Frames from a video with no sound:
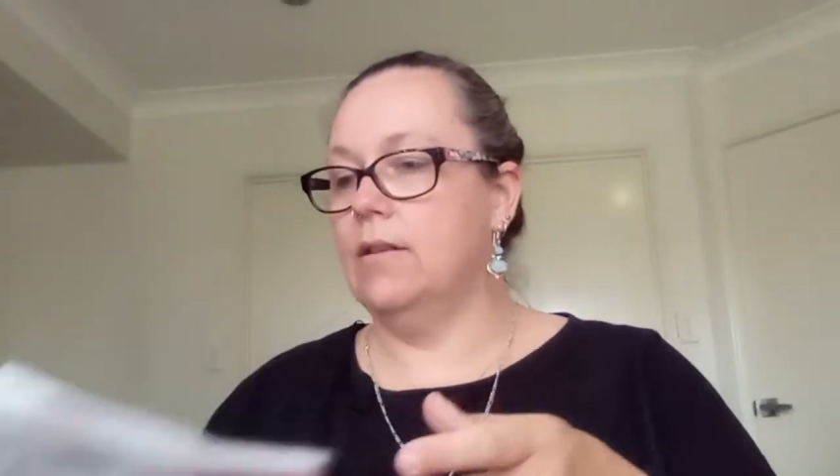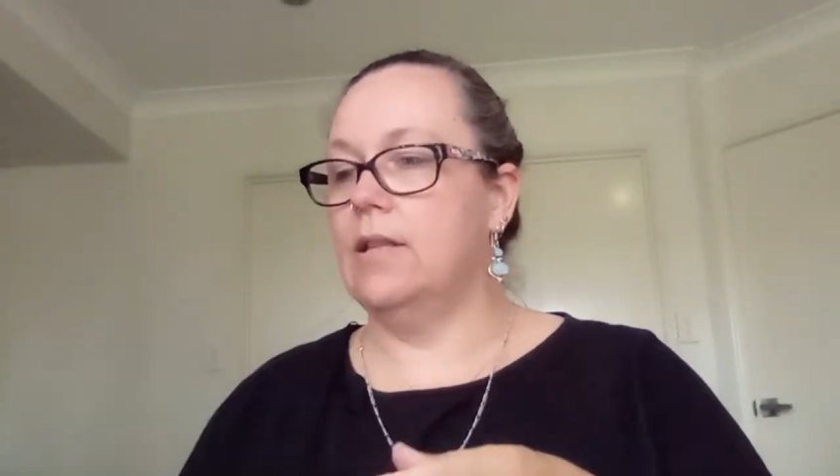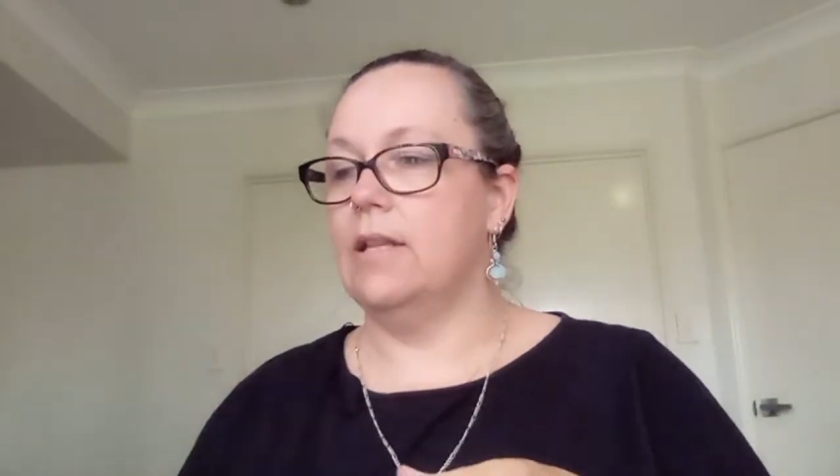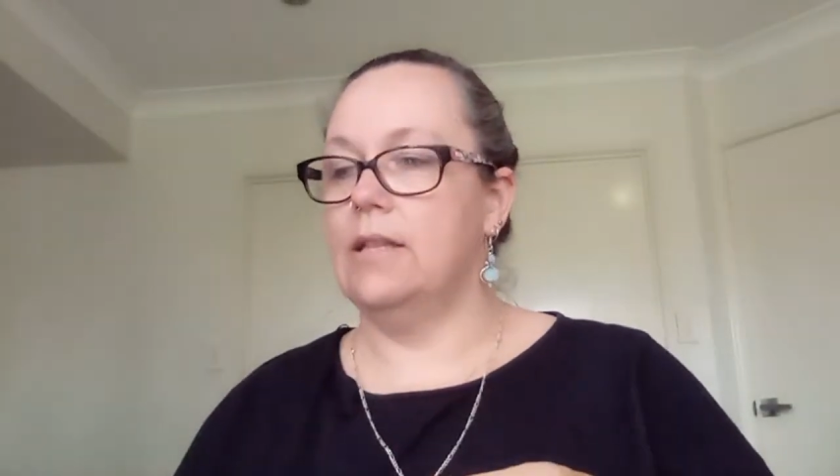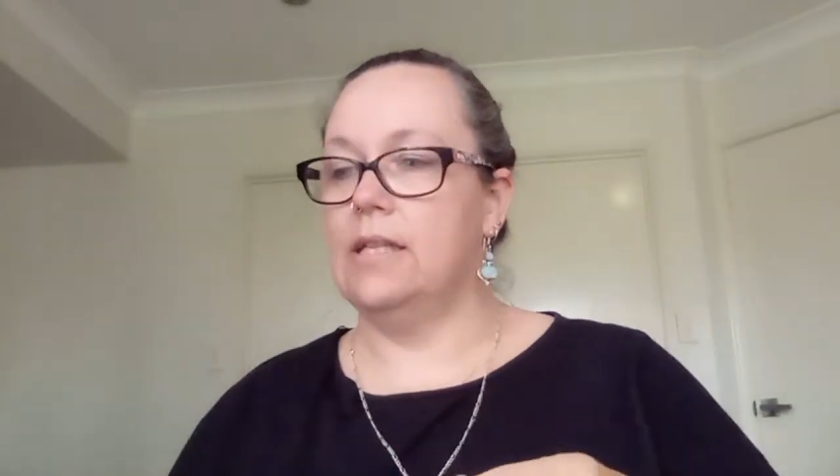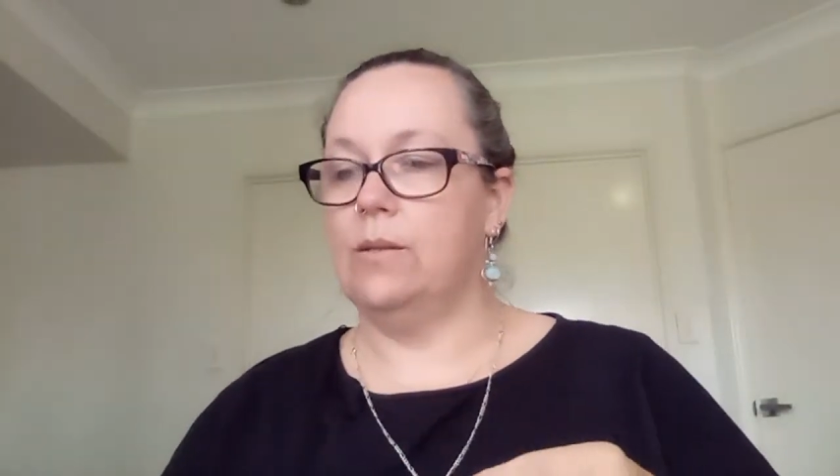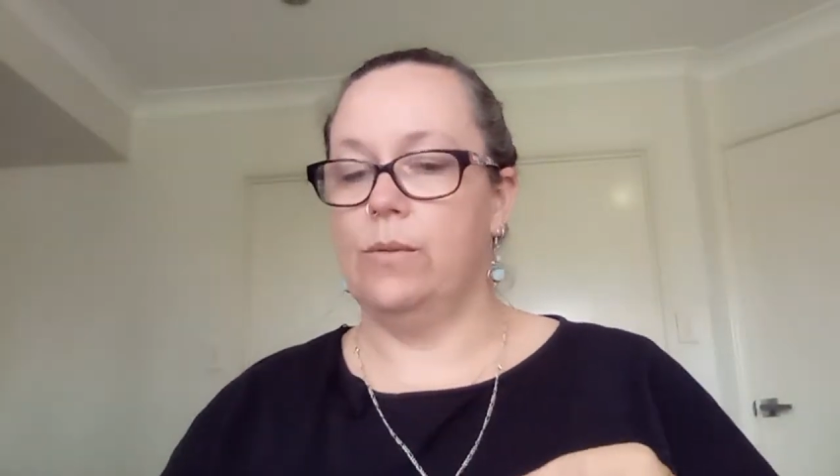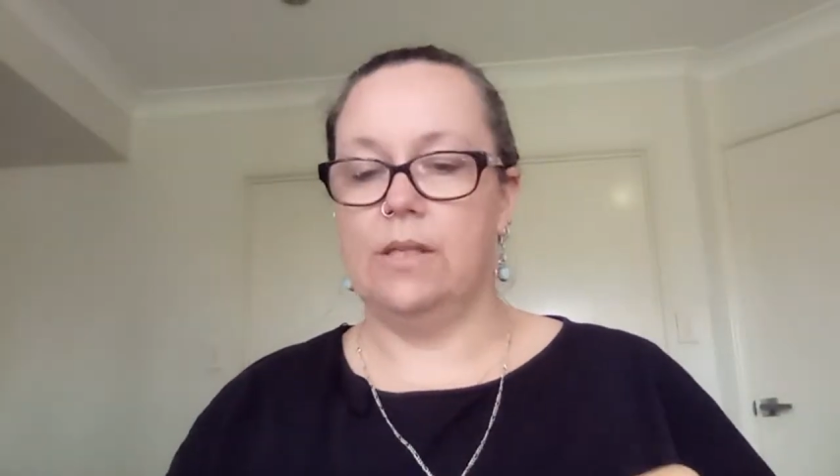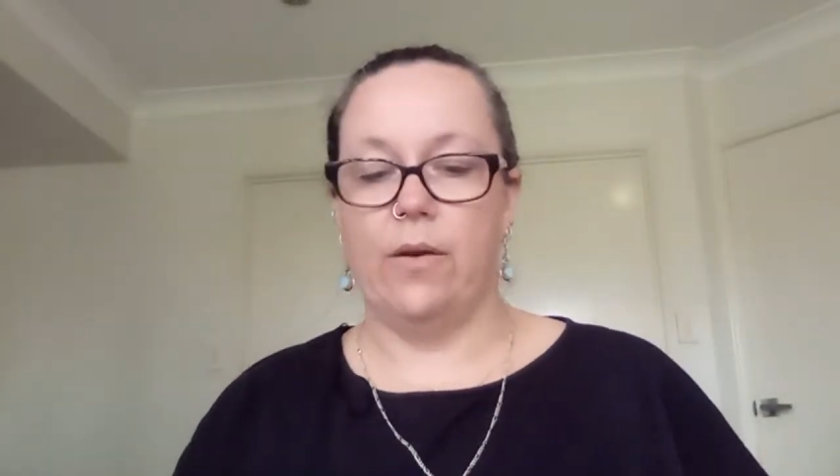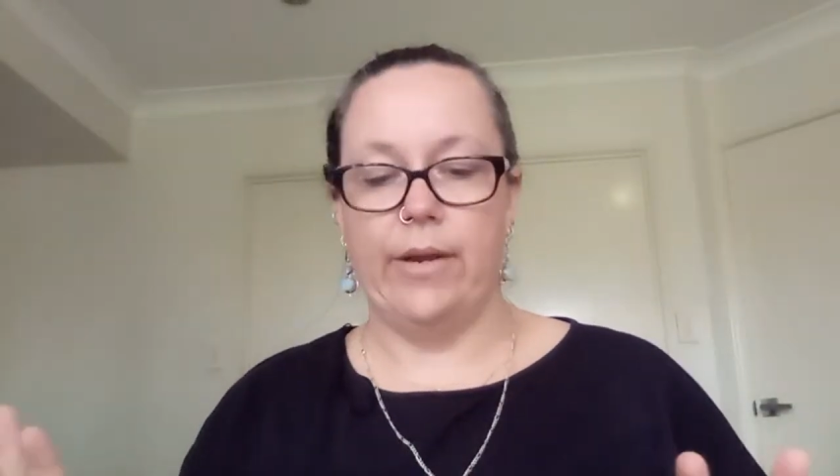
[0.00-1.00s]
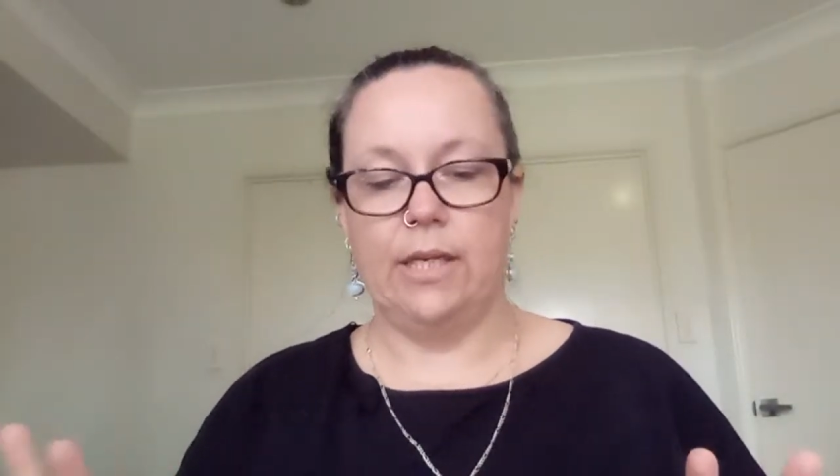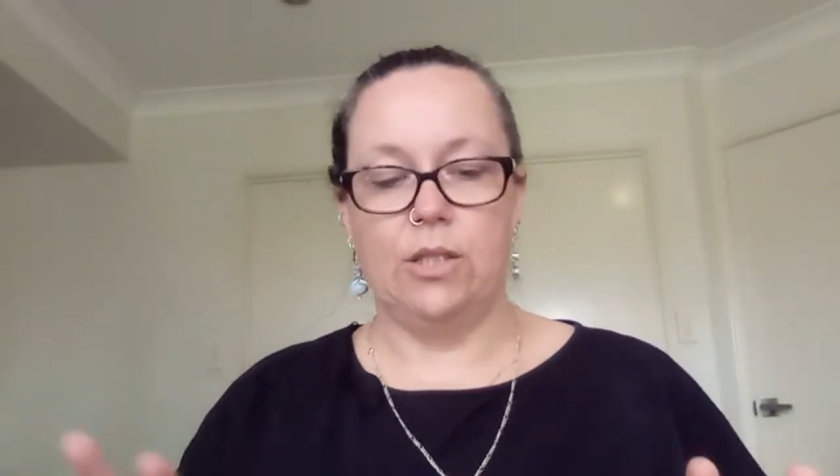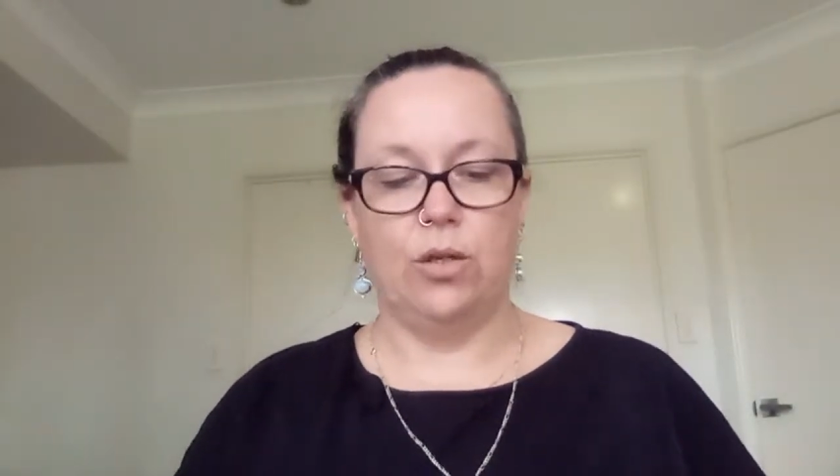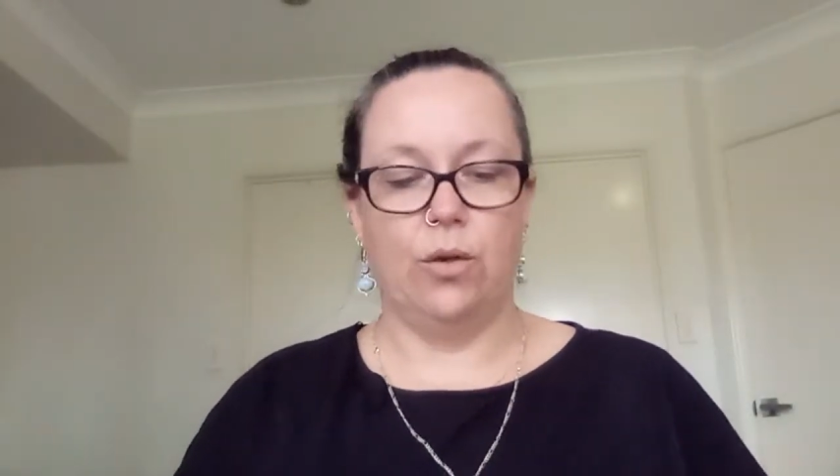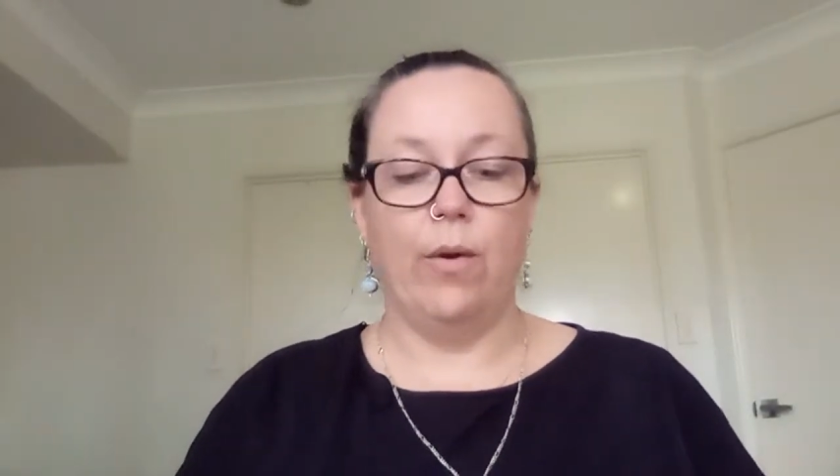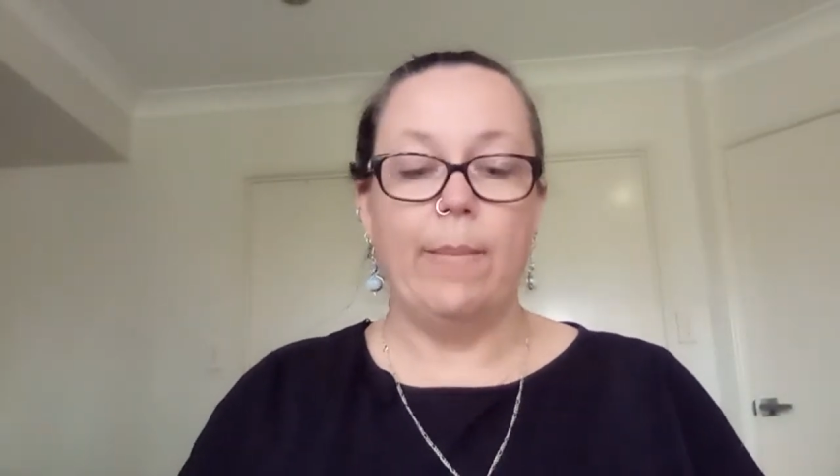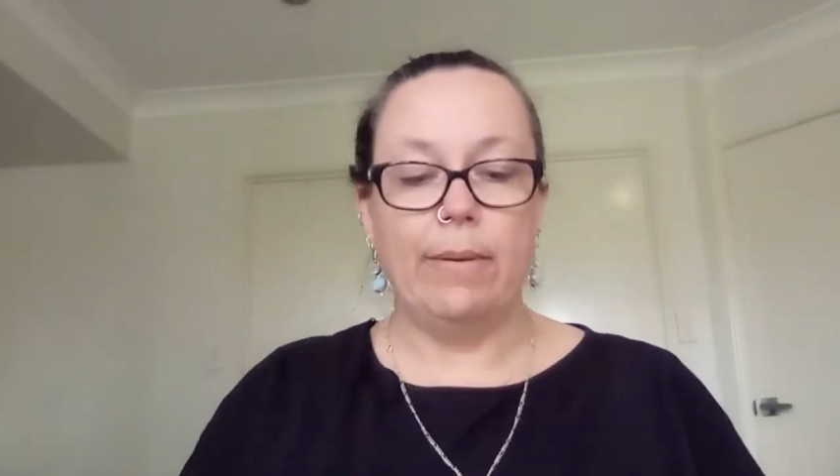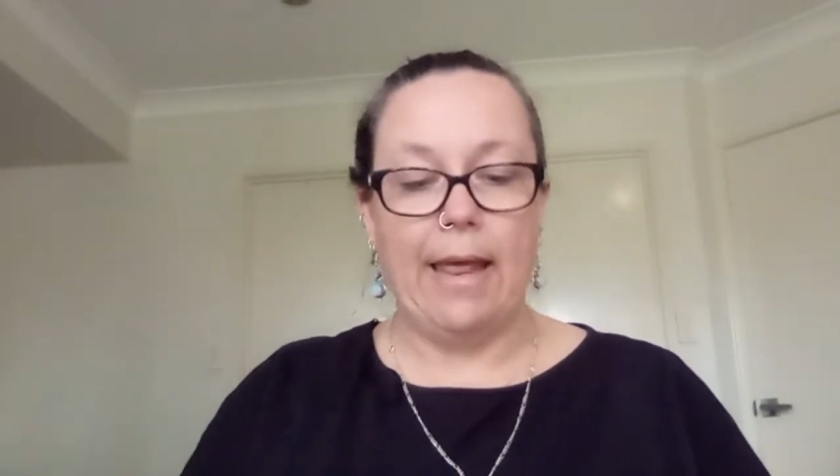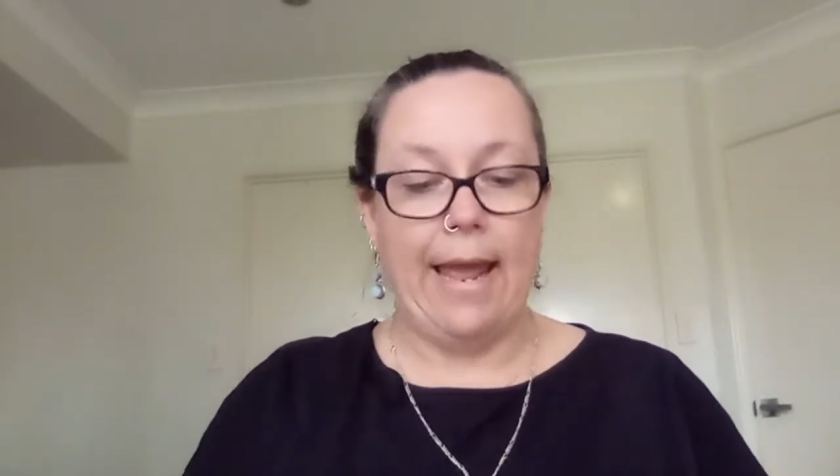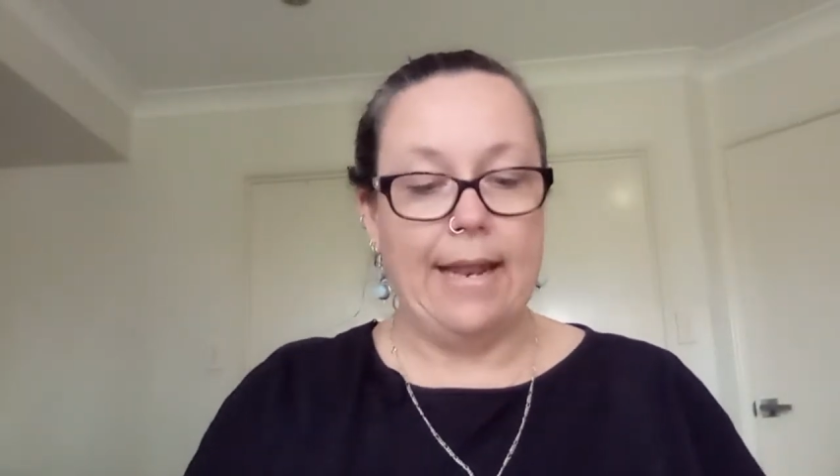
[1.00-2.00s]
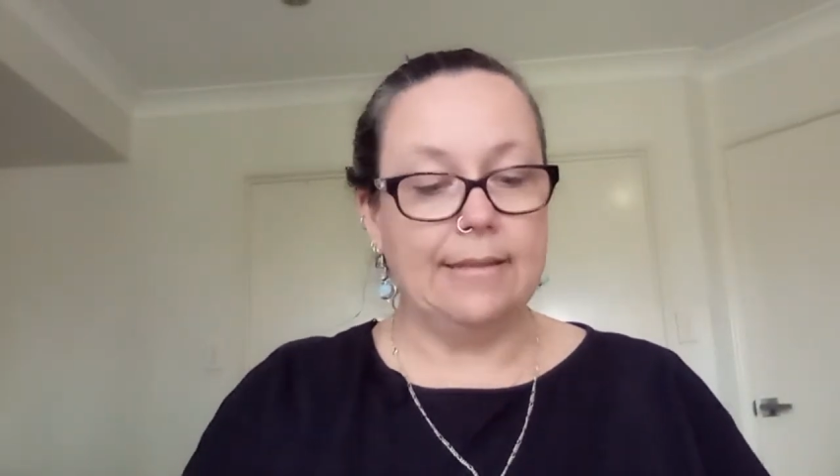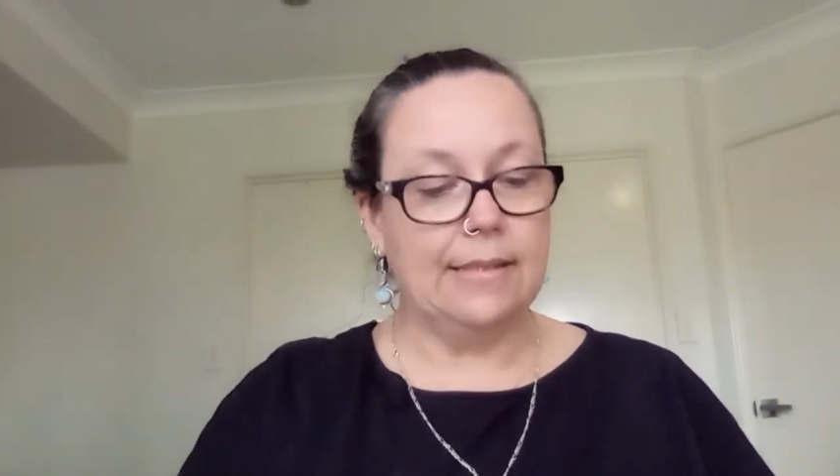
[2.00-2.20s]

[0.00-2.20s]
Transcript: that this was going to, great plans,